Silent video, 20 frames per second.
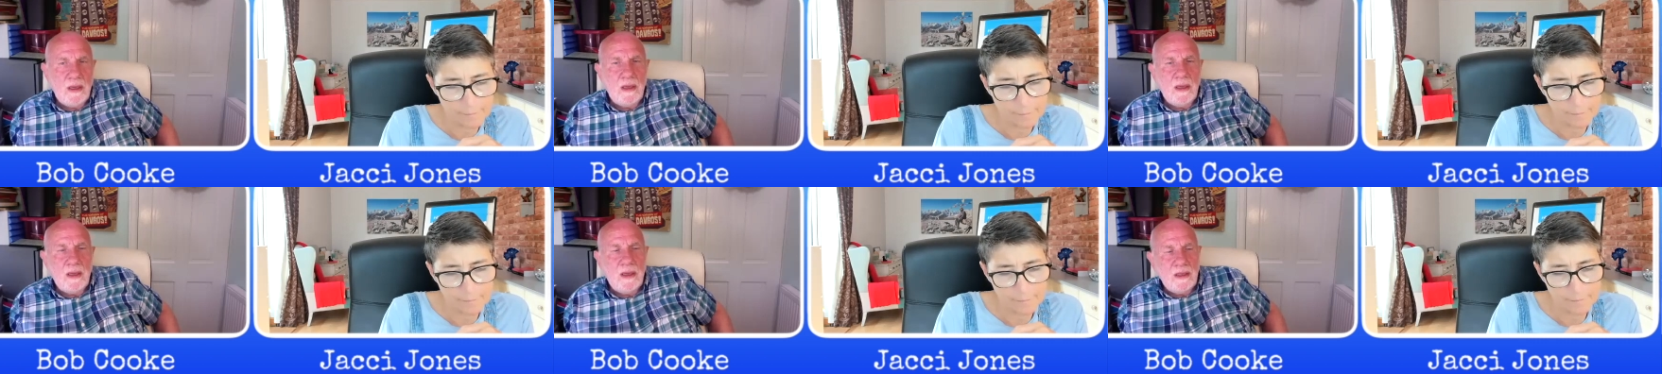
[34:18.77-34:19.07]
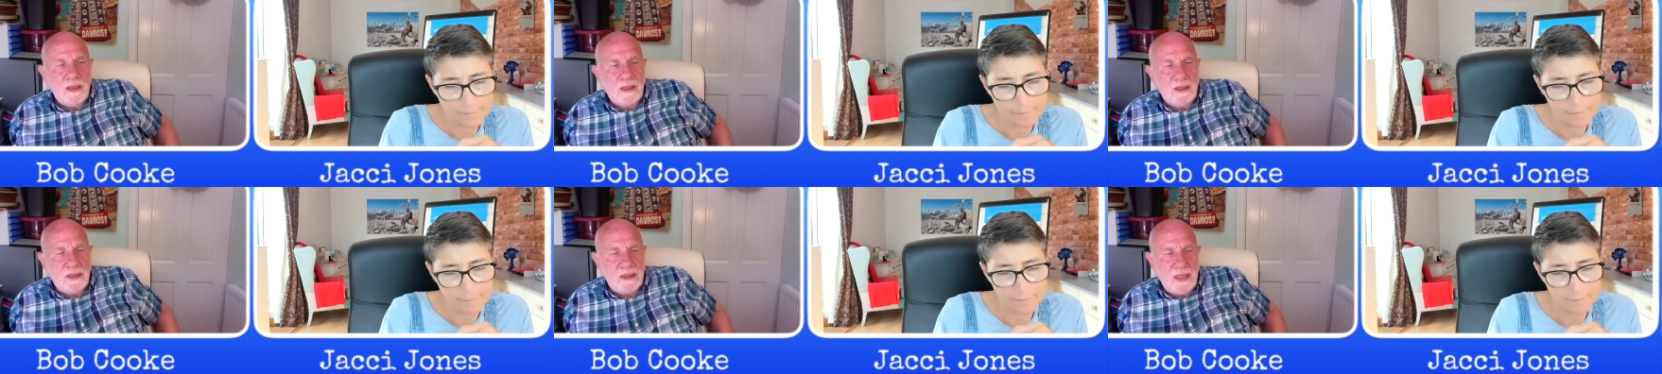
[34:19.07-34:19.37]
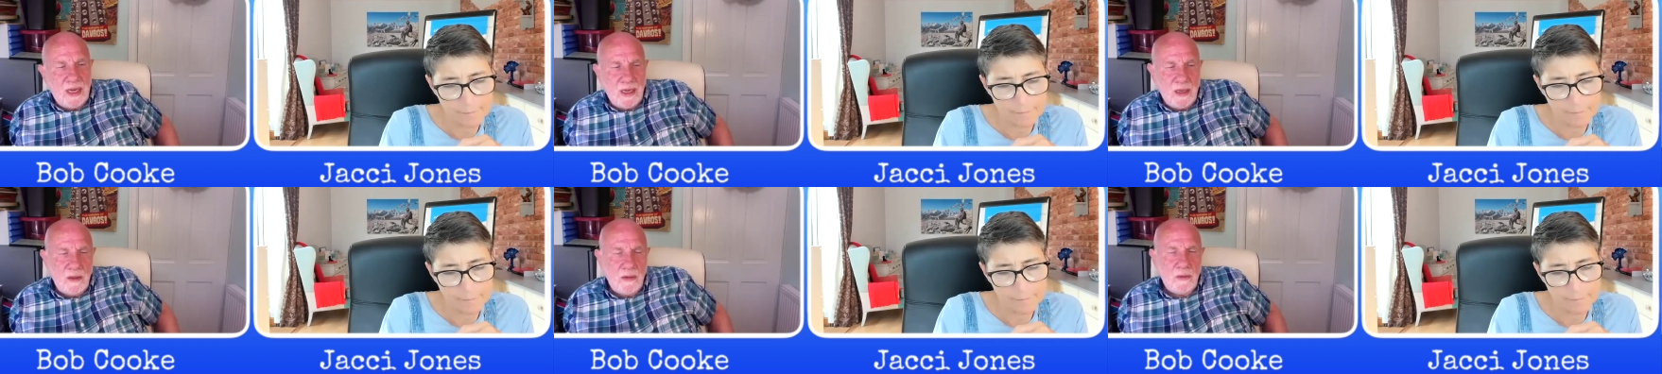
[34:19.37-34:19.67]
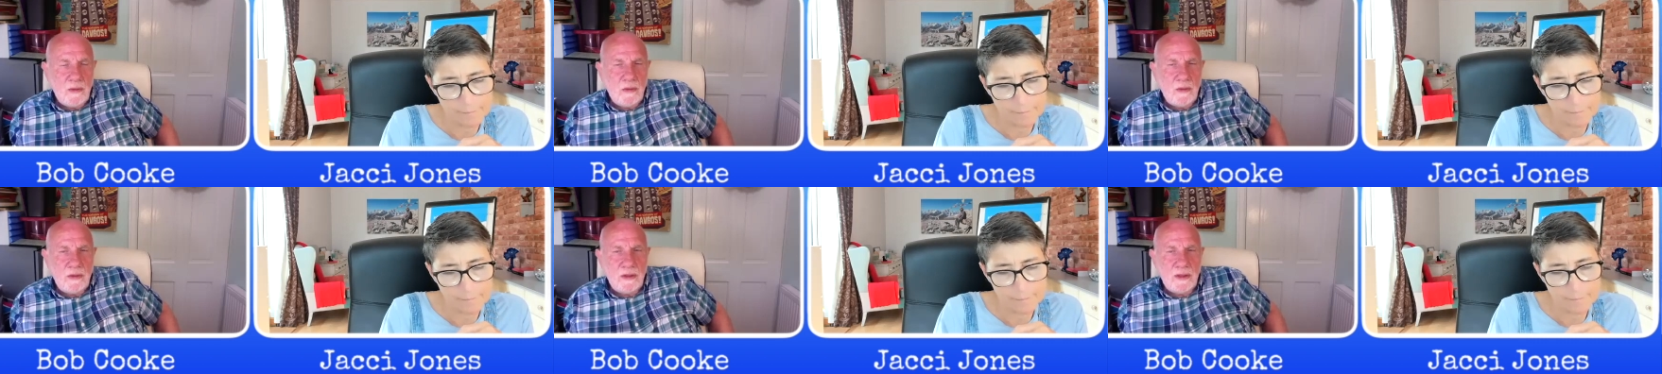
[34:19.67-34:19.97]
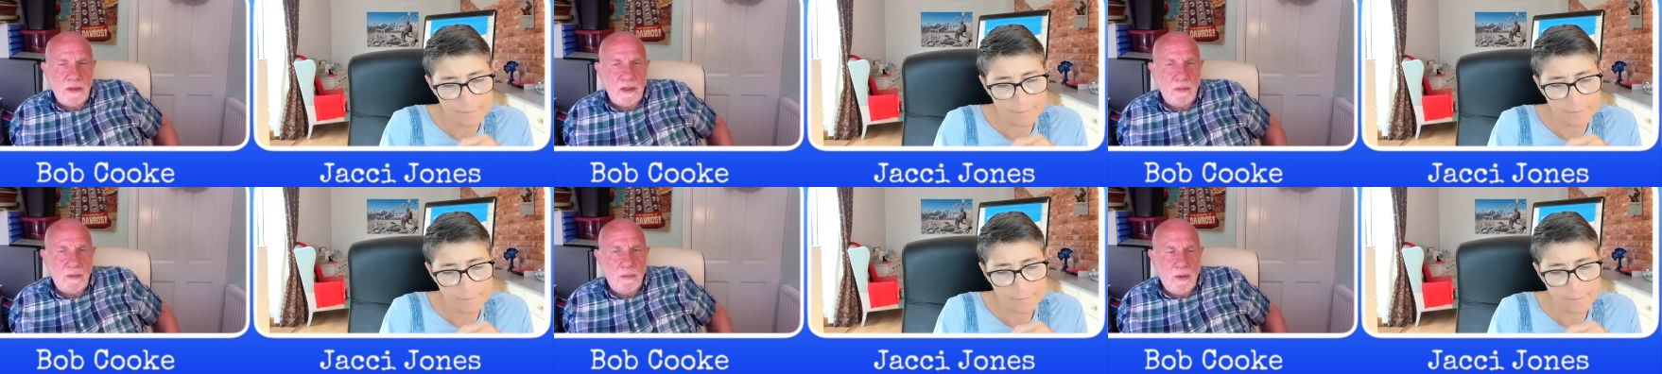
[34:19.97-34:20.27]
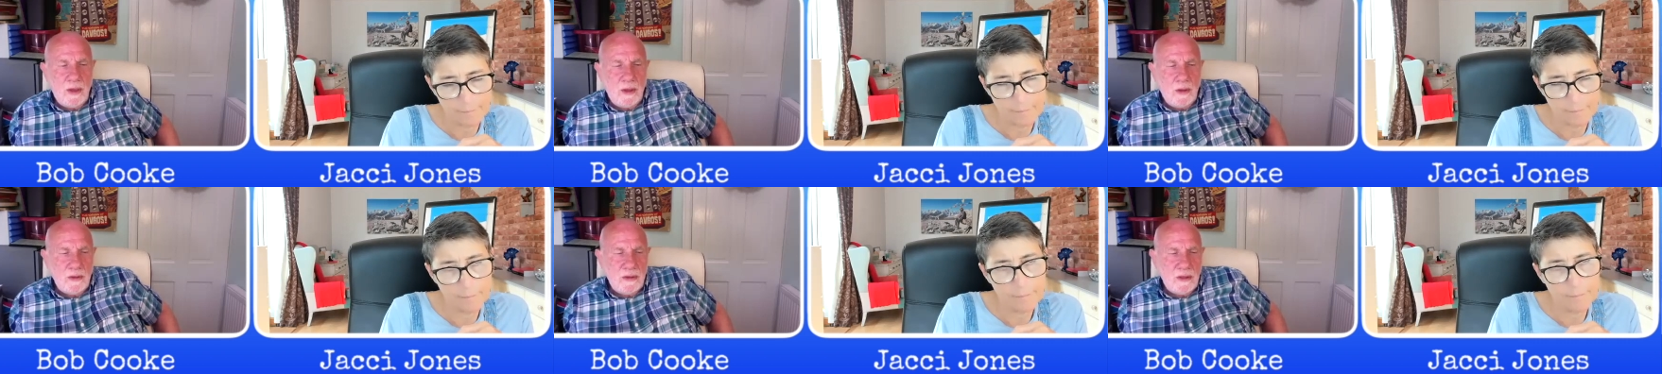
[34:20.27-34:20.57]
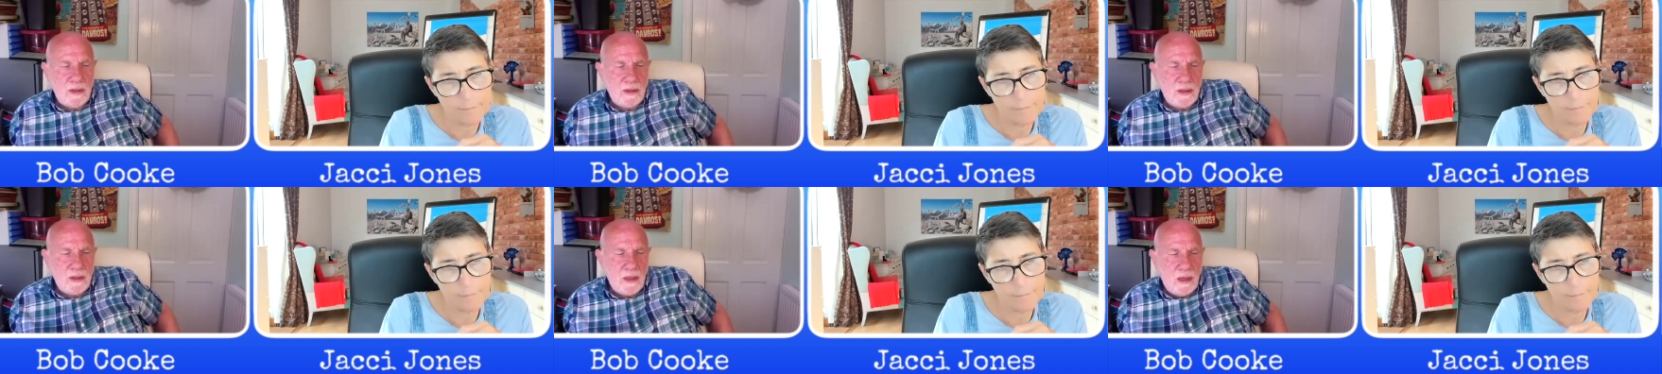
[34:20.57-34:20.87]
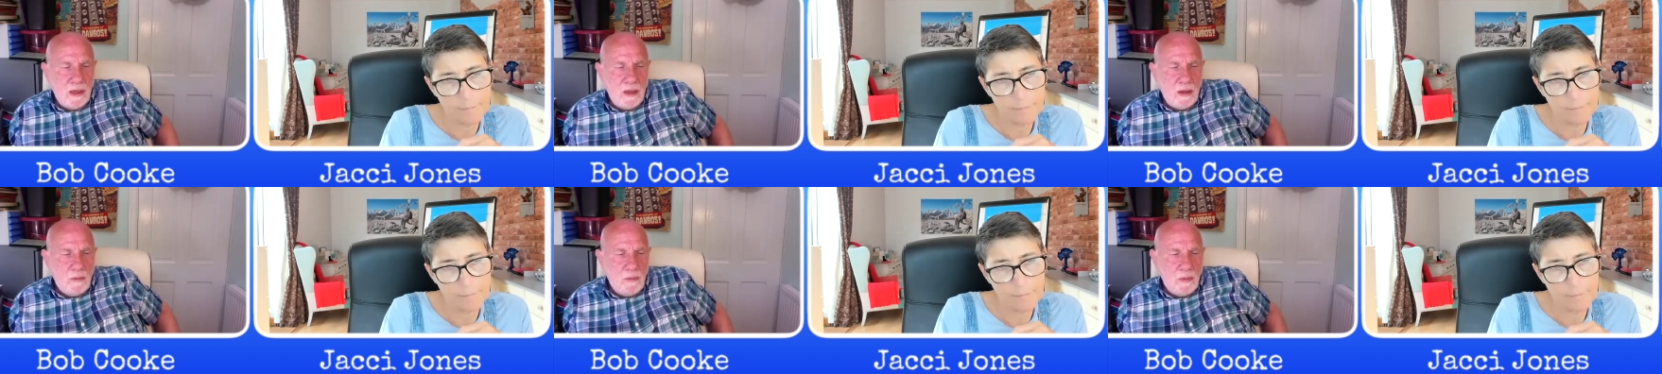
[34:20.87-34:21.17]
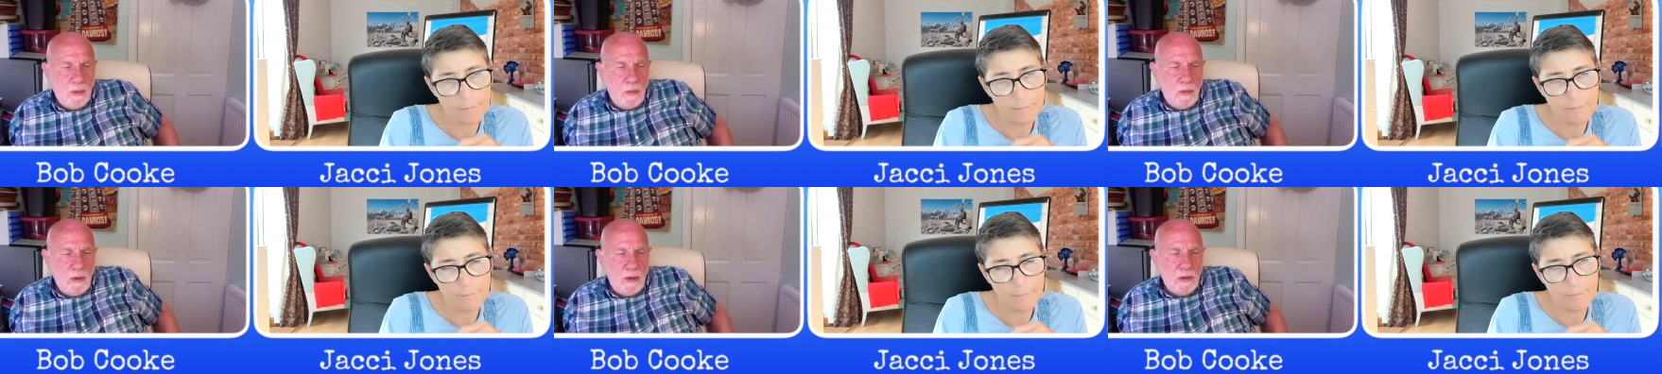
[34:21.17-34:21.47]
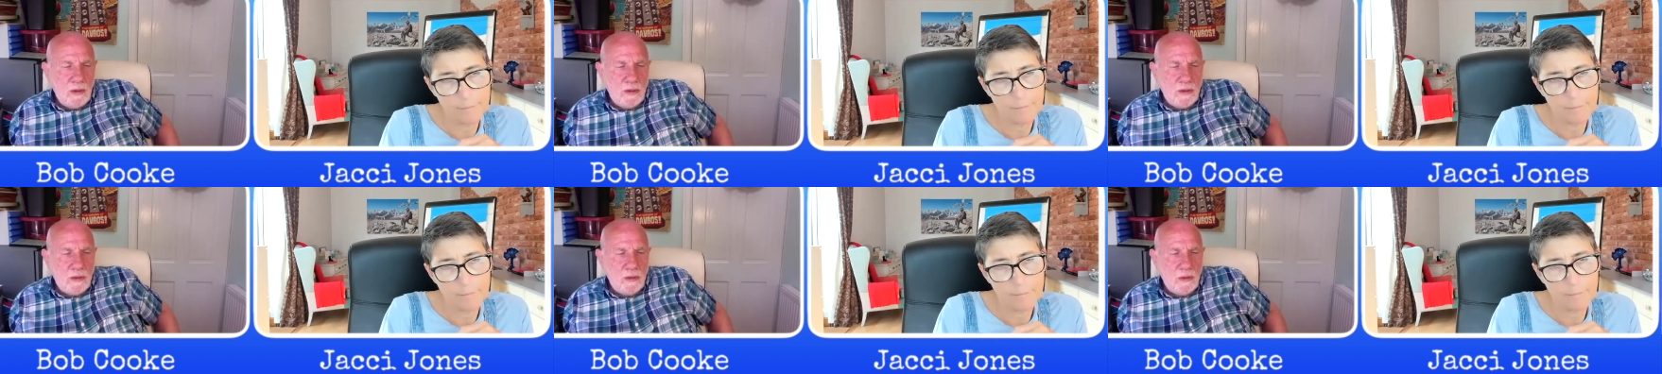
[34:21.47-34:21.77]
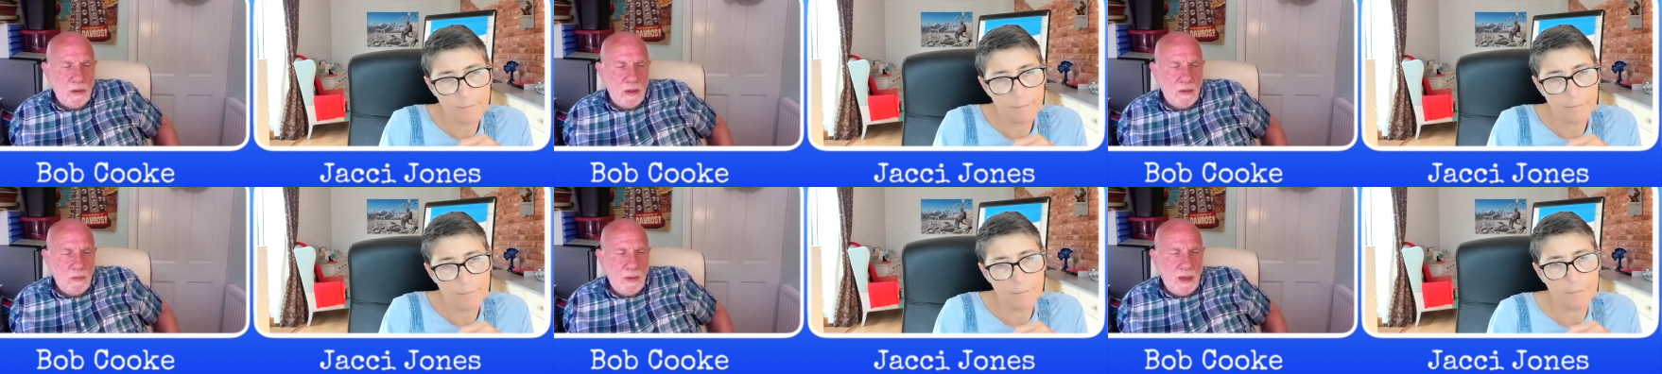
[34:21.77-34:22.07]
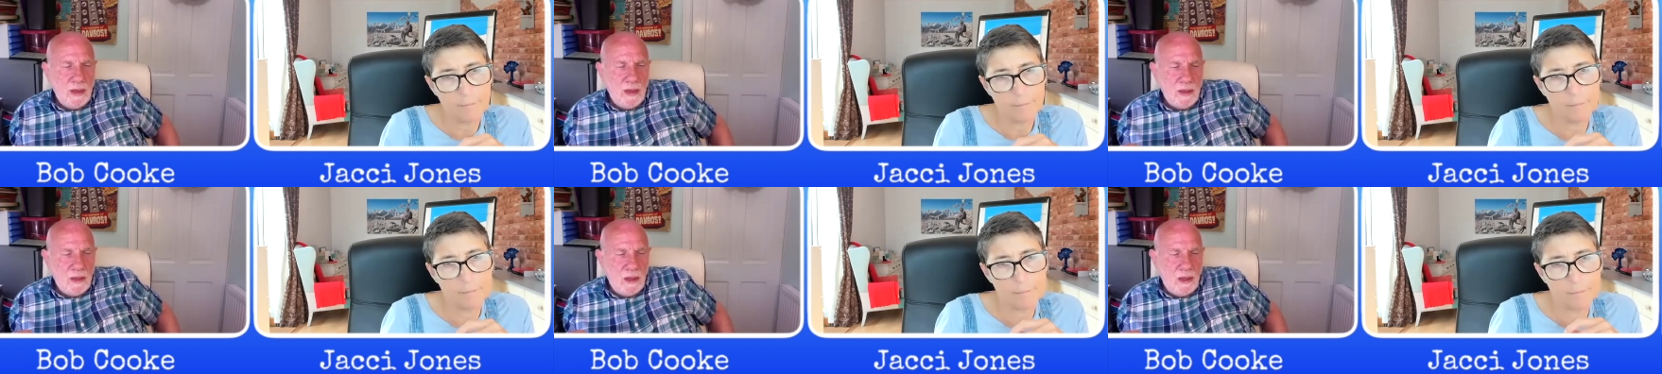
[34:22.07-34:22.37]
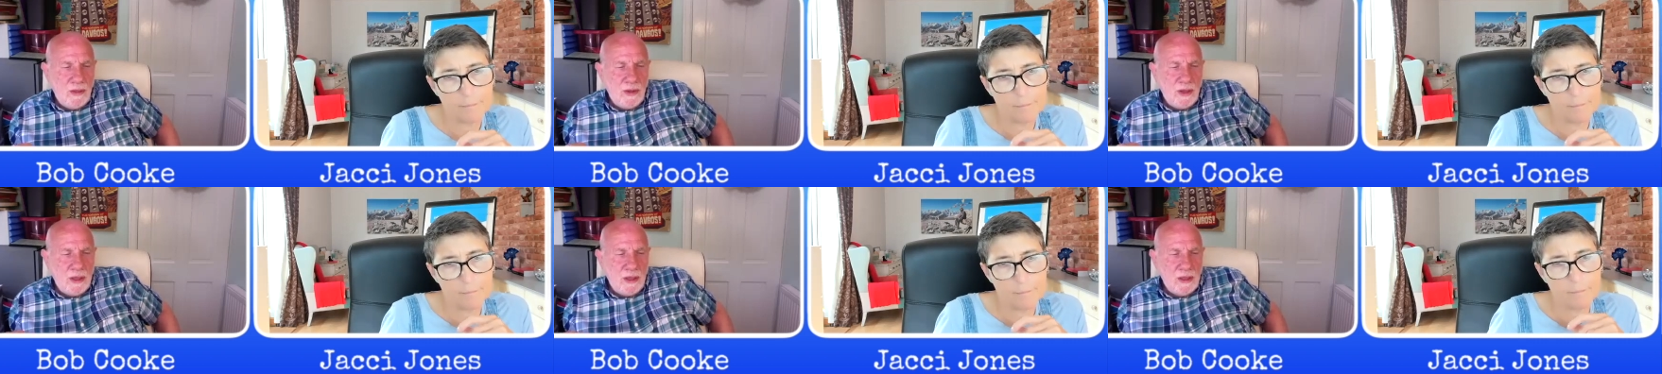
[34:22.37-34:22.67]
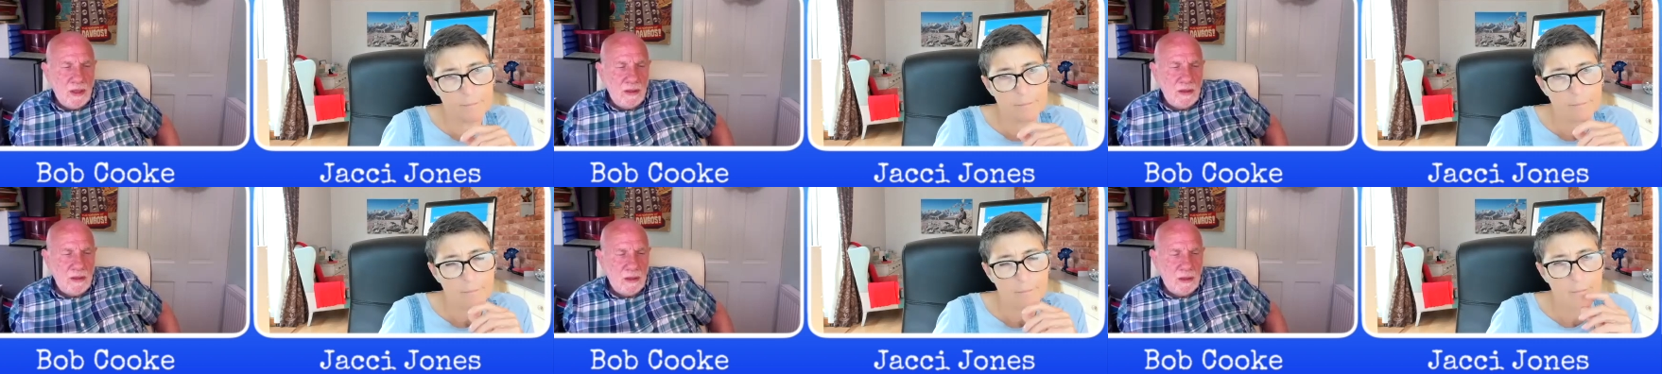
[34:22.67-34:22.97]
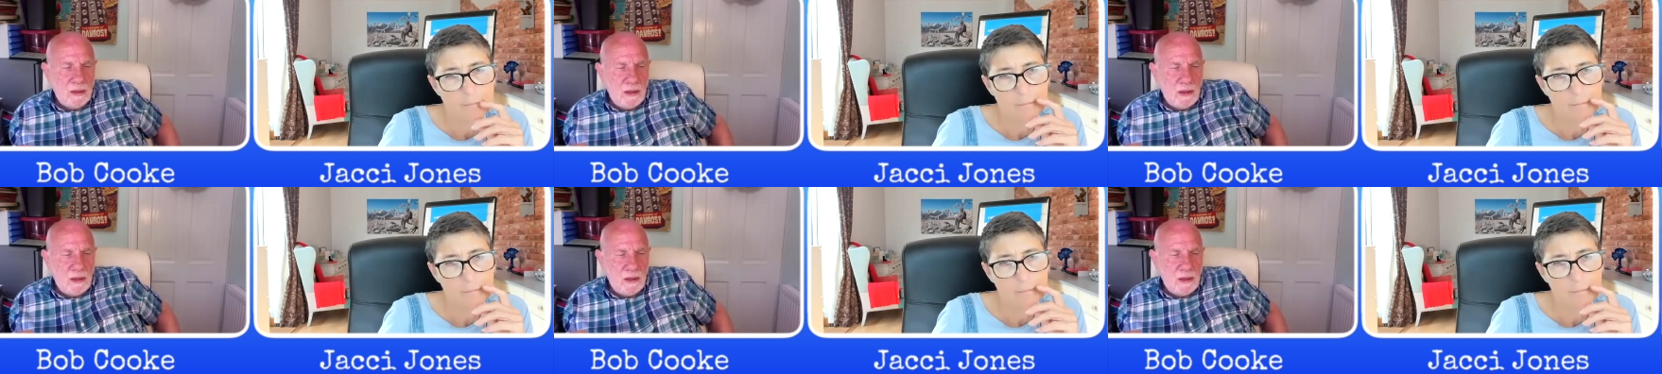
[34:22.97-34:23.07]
Speaker 1: second order symbiosis, but we'll talk about it, I think, in